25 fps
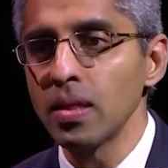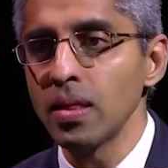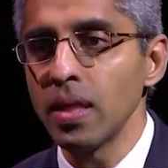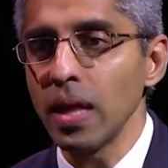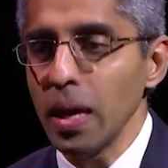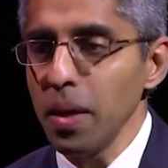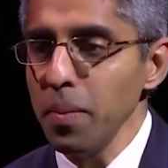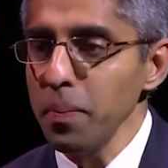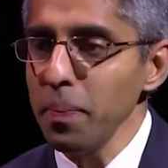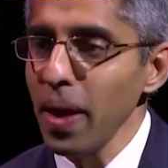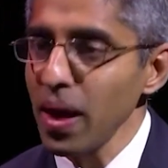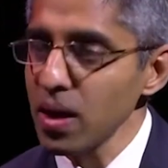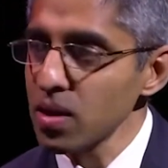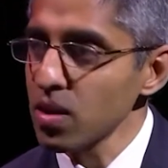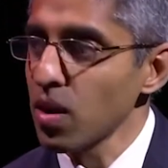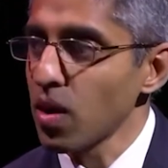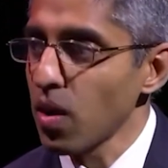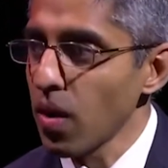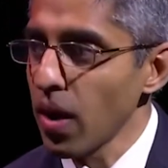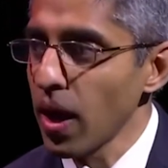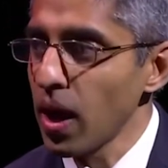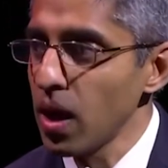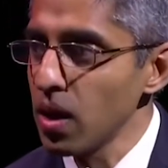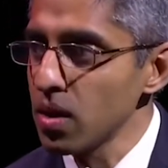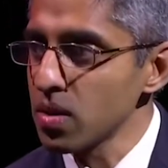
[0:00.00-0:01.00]
The impact on
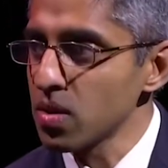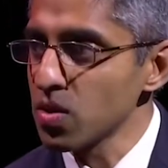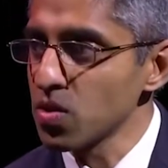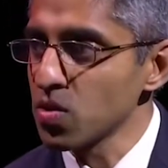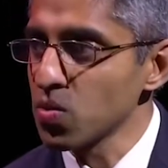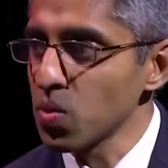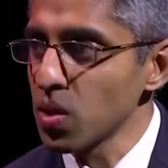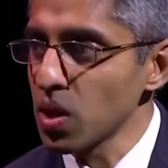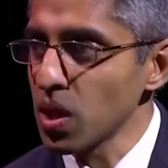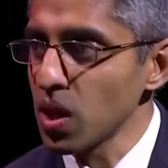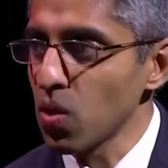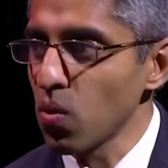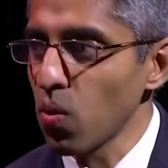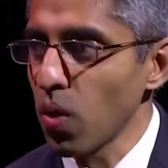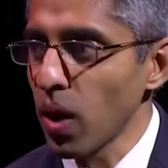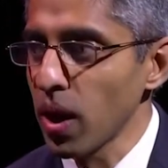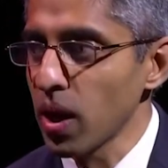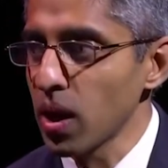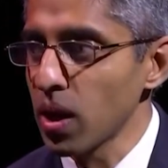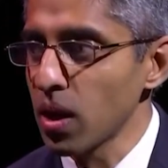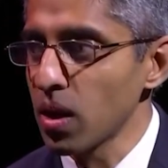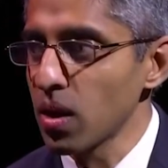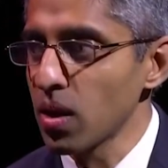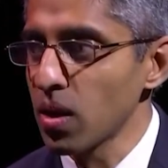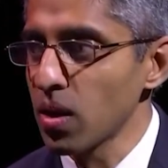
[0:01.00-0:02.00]
our health is really
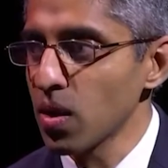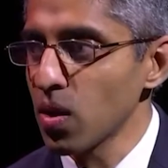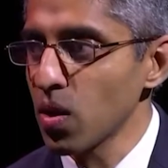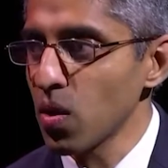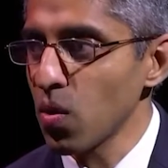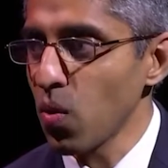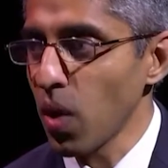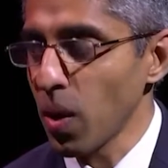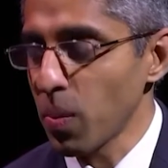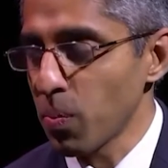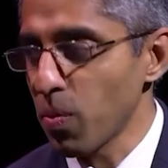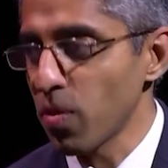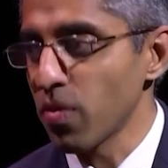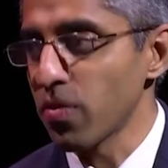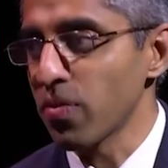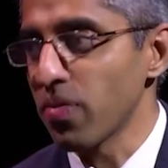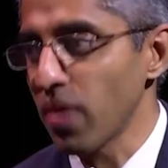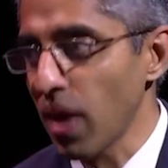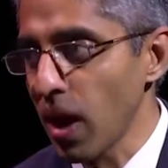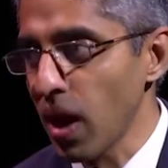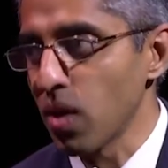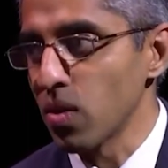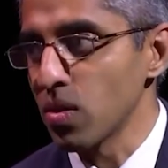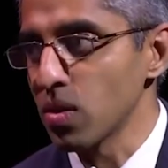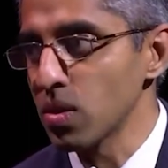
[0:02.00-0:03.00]
quite
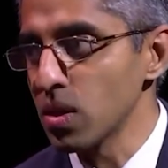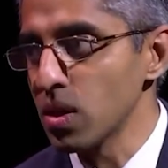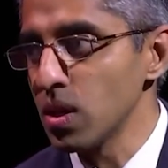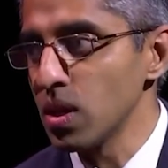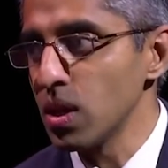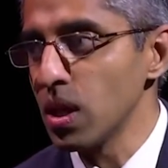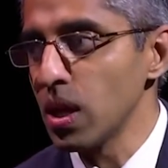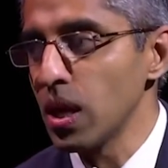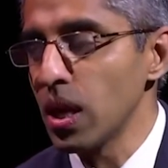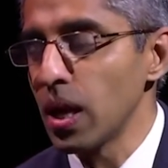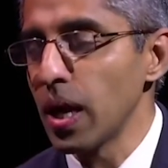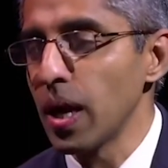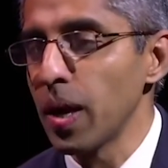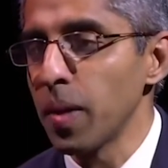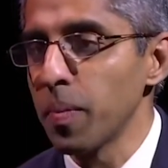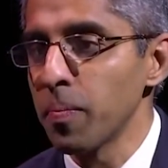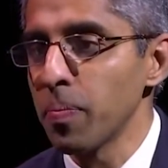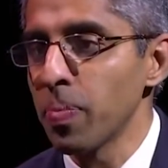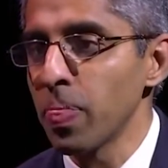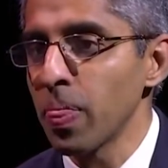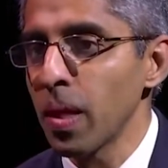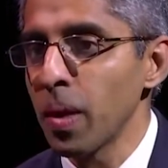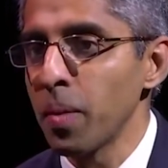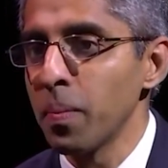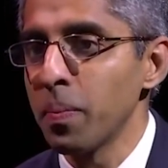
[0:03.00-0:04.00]
profound,
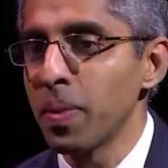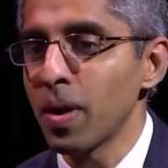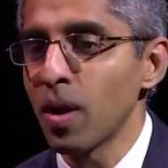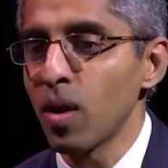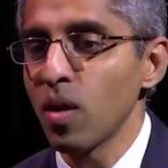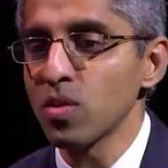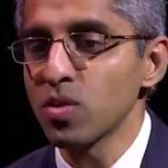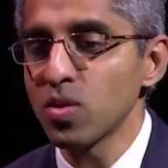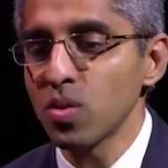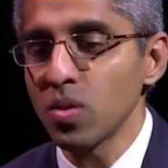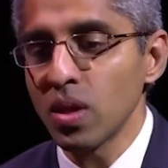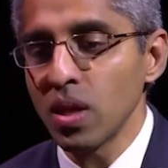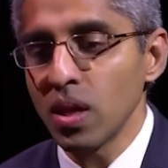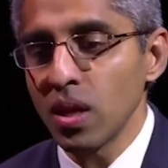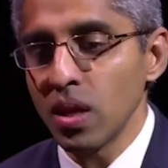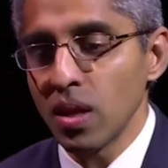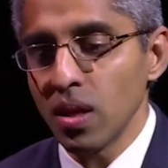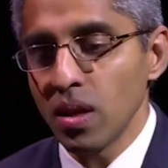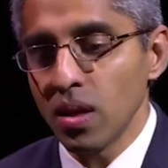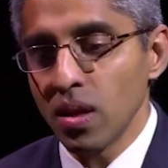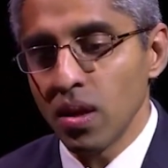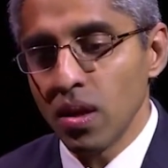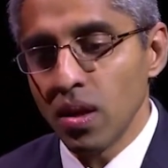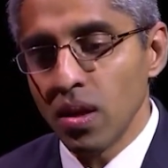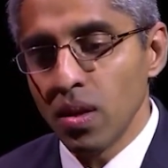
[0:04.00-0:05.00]
but also
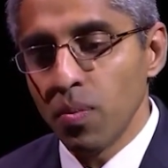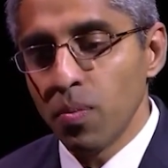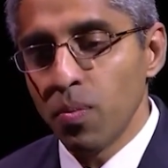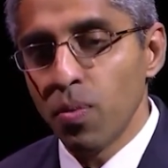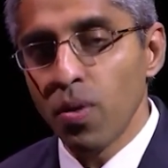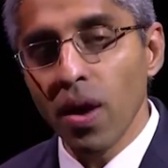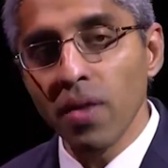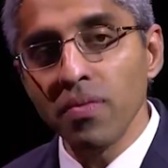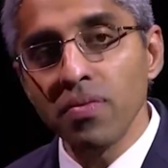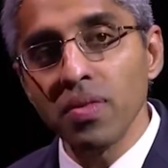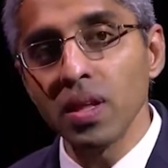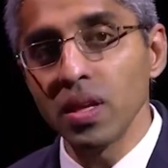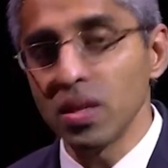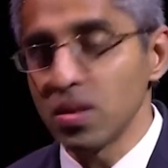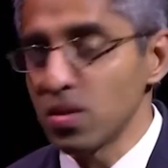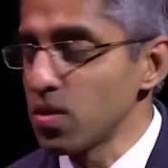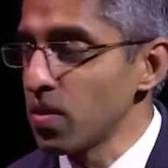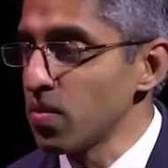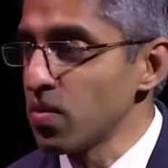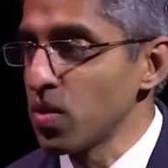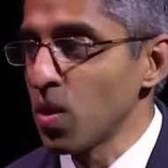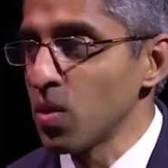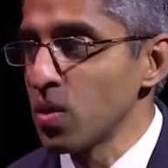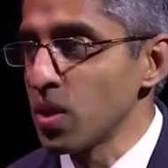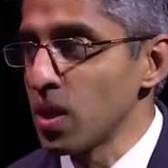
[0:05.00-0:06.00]
the prevalence
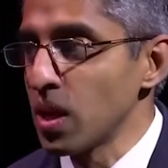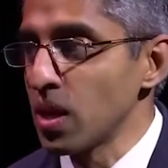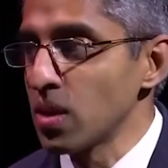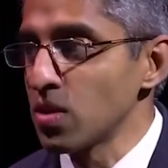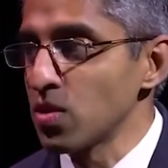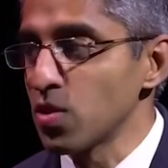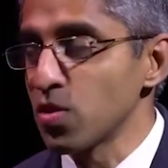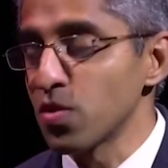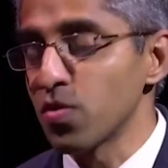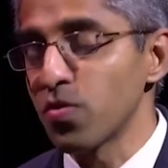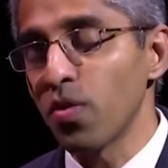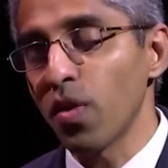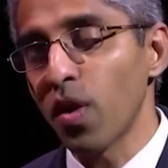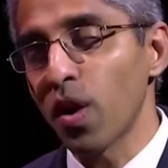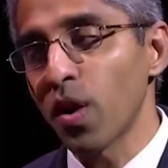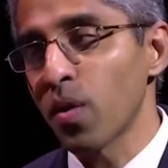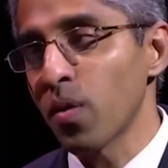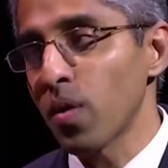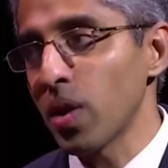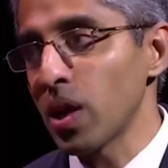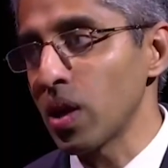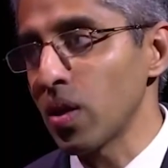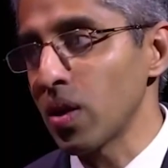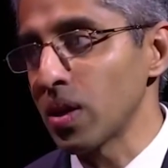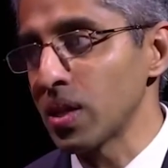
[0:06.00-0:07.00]
of loneliness is far
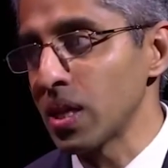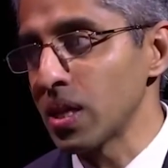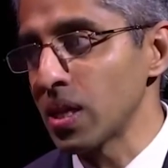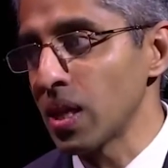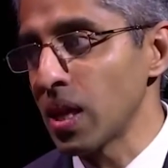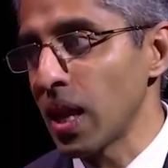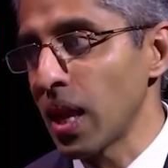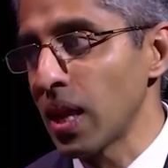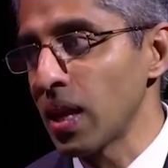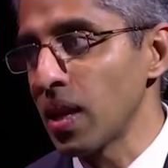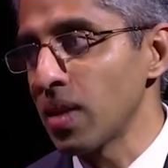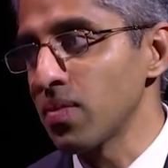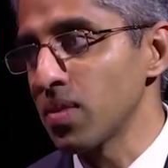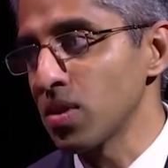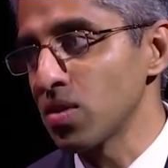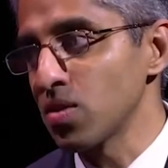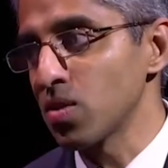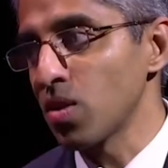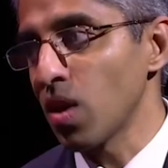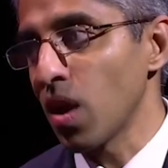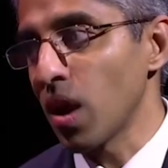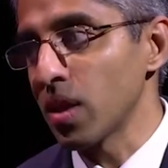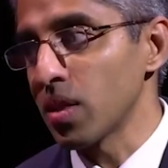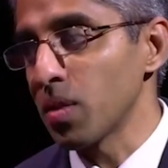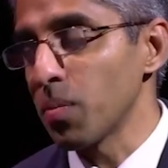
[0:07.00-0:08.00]
greater, I think, than any of us
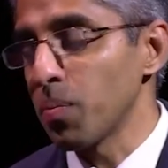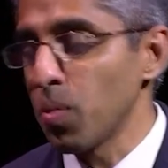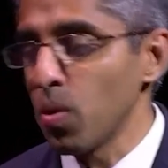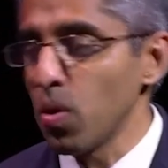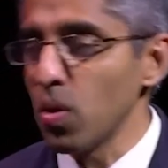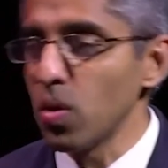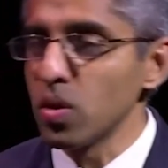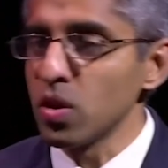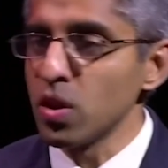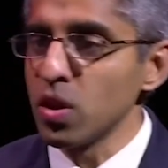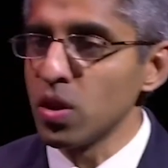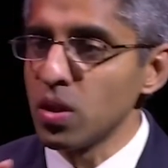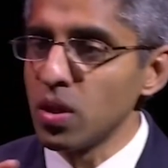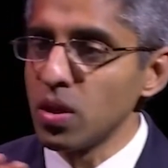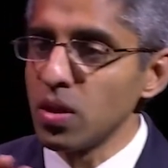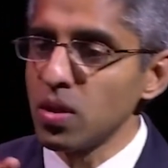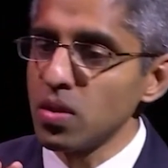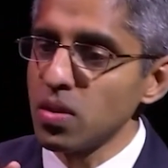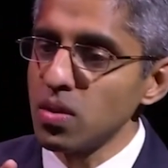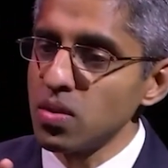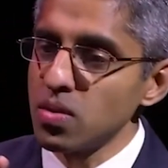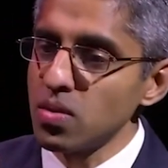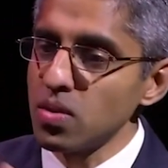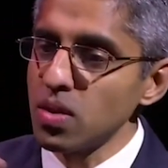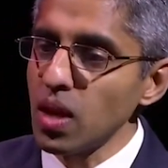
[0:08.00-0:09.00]
thought.
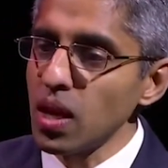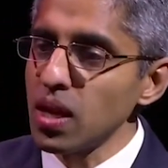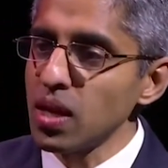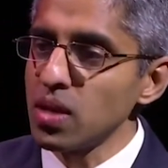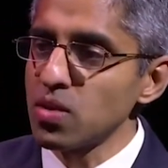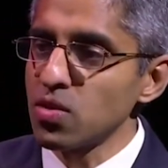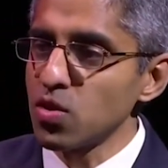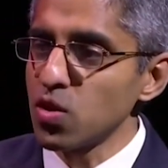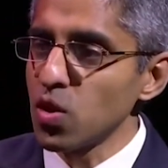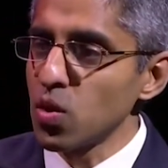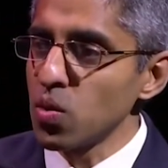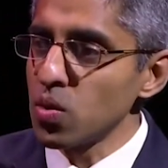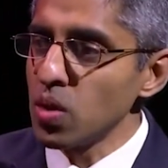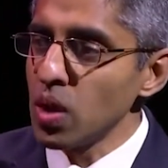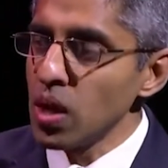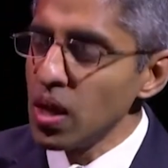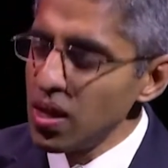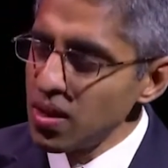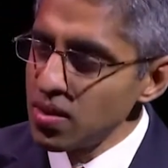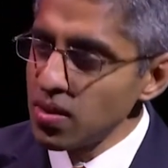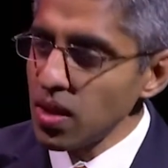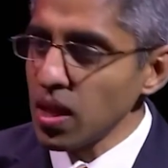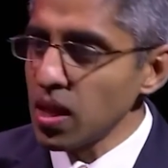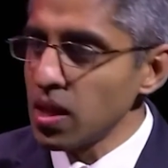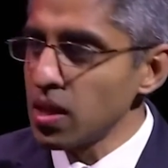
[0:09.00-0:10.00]
The studies show
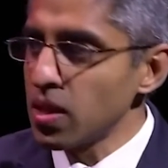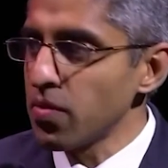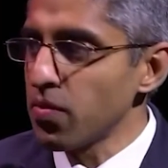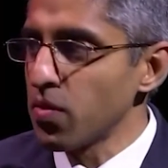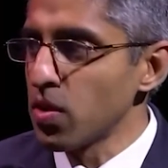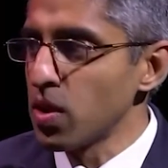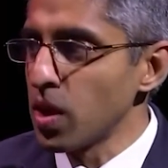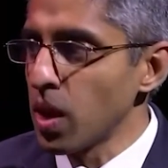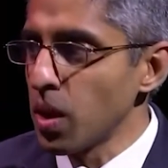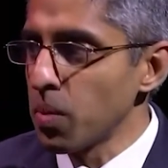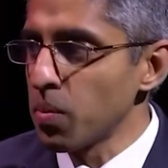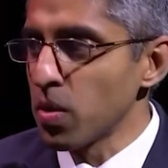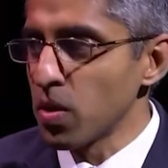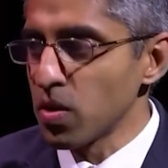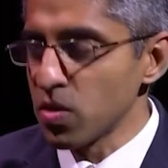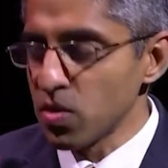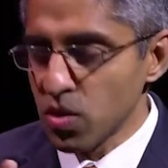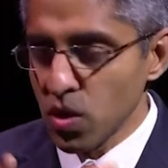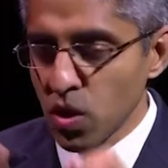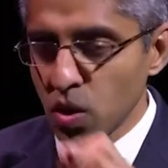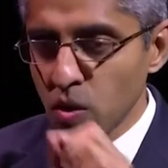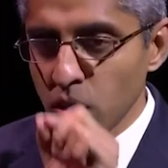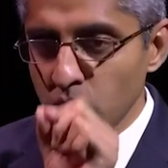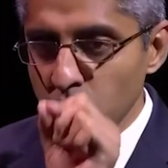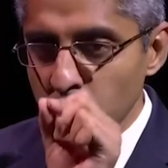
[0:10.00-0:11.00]
slightly different numbers,
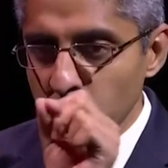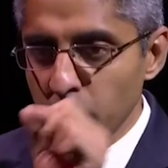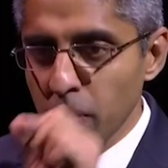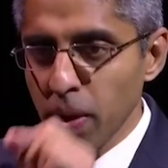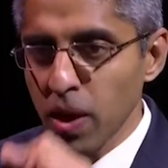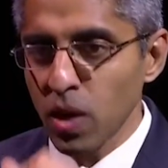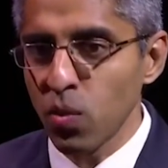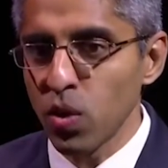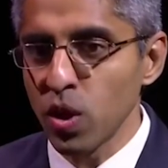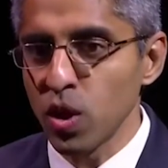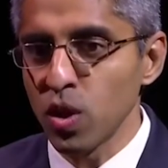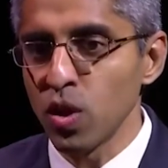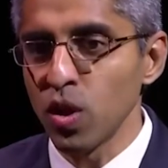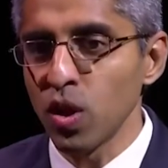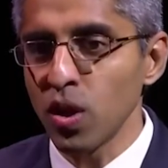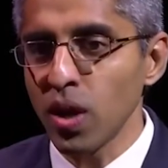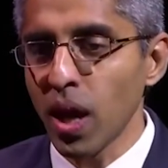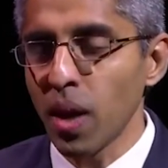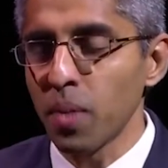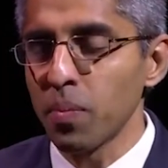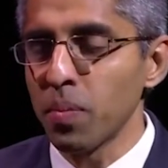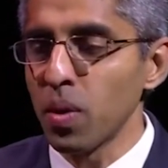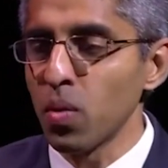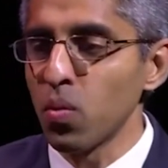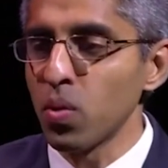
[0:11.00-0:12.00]
depending on what you look
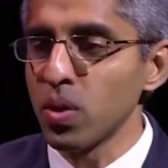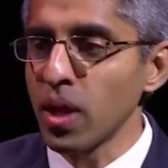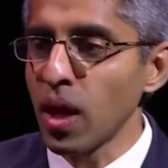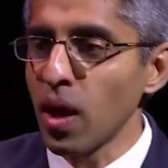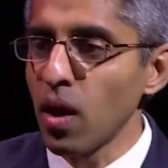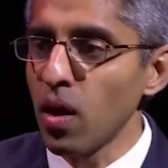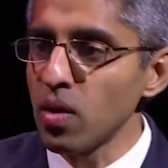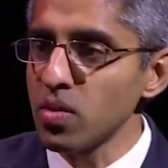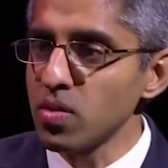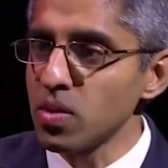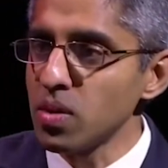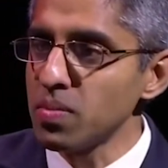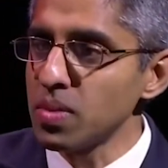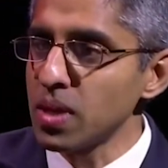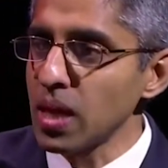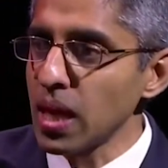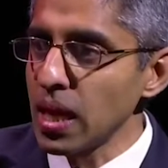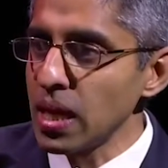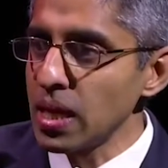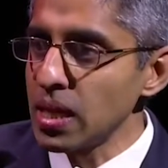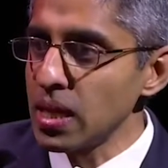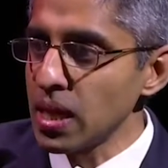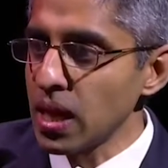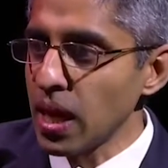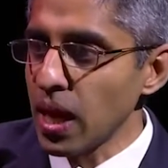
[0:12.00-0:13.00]
at, but what they all seem to
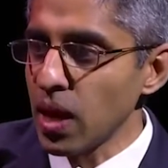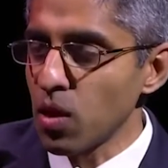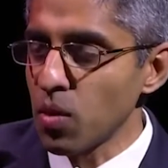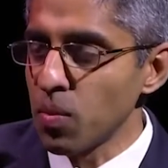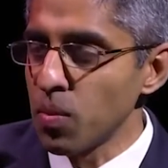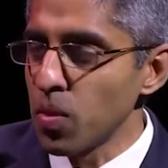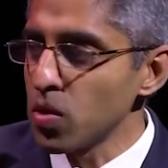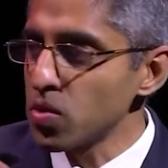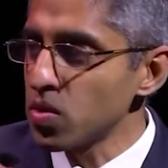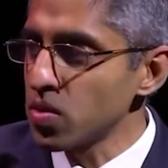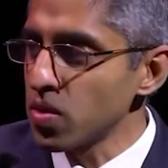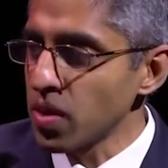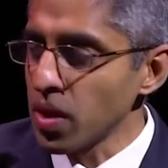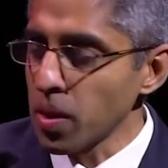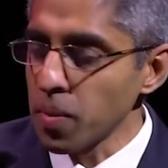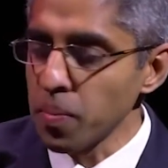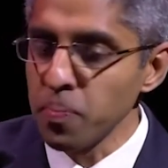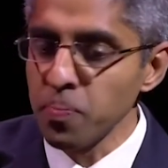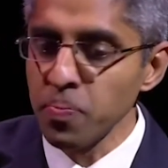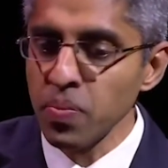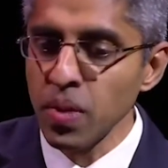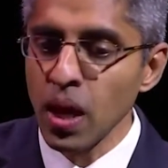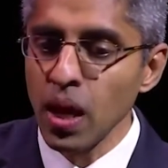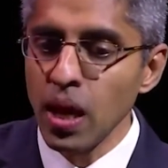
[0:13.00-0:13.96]
indicate, or most of them,